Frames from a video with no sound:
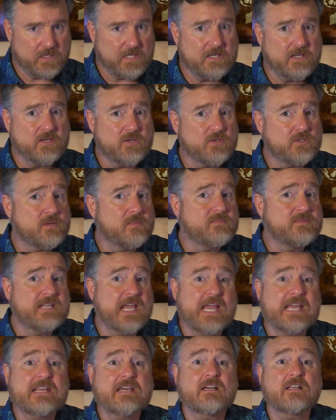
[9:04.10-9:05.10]
need to do some
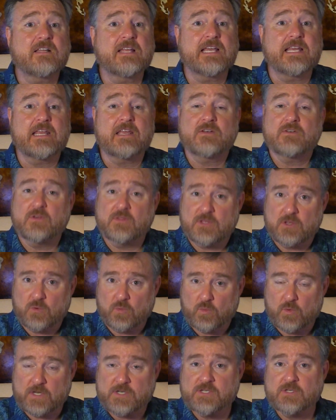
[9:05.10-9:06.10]
data cleaning to the
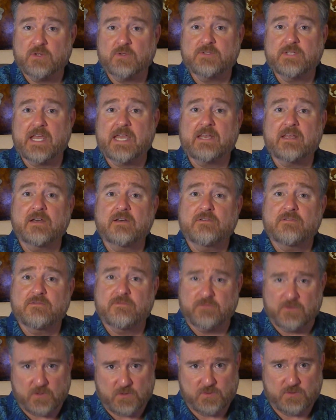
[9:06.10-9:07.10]
original data
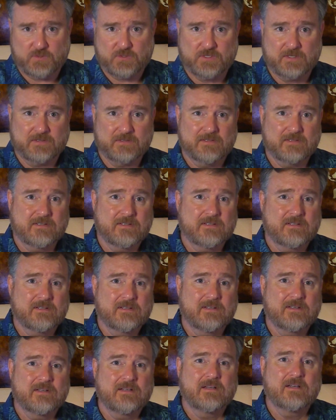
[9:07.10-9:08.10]
first.
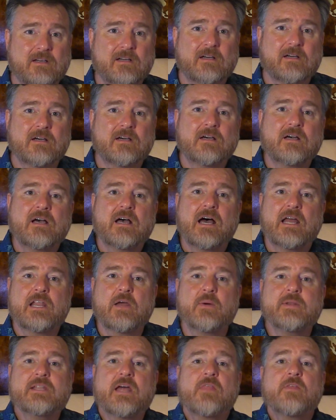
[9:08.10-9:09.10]

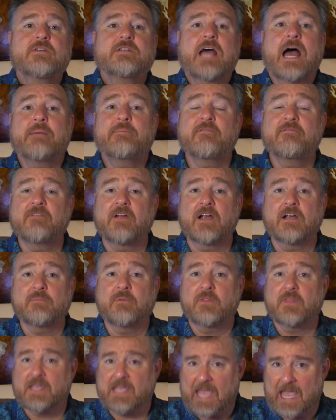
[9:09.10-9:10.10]
Now another type of
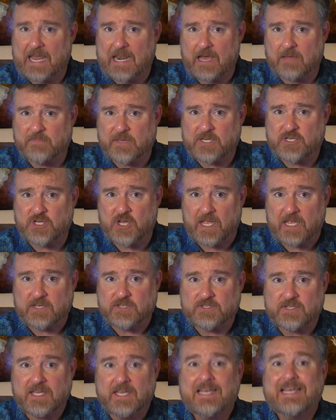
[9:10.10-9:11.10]
variable that cannot be
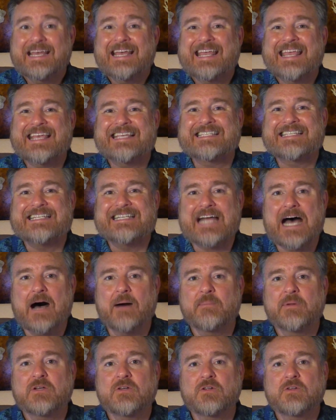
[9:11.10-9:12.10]
changed is
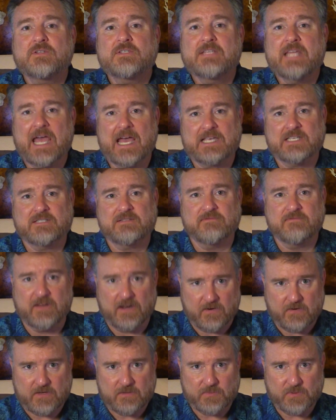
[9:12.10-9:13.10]
nominal text
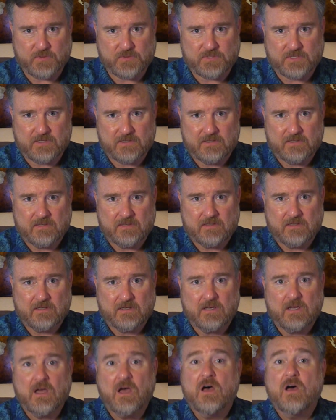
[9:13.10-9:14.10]
variables.
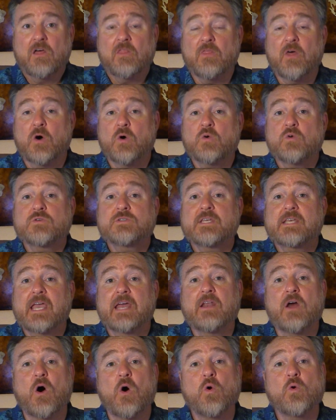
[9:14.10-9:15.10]
Those
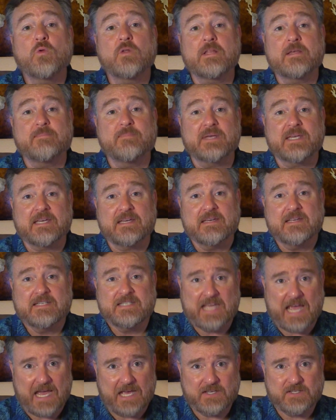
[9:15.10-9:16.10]
can only be
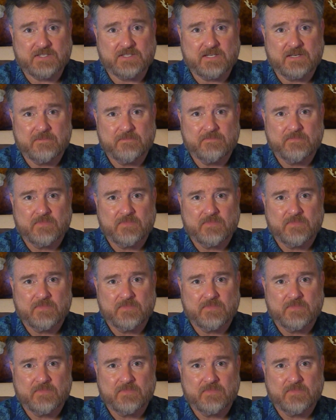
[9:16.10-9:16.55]
text.